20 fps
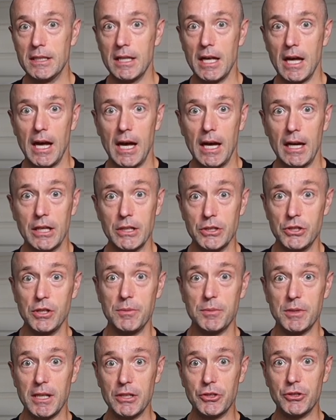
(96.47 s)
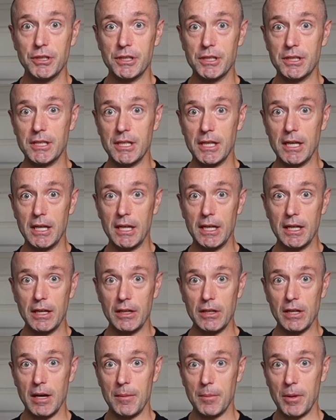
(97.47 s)
that consumes electricity
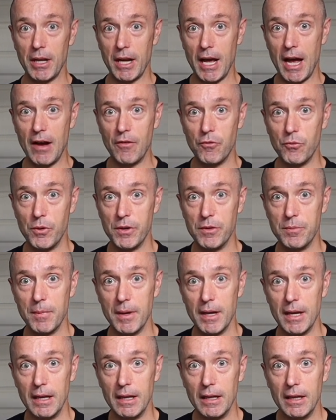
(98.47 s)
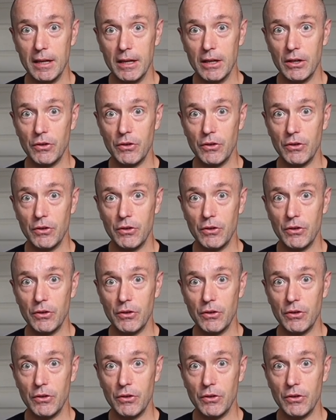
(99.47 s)
that I'm going to have with me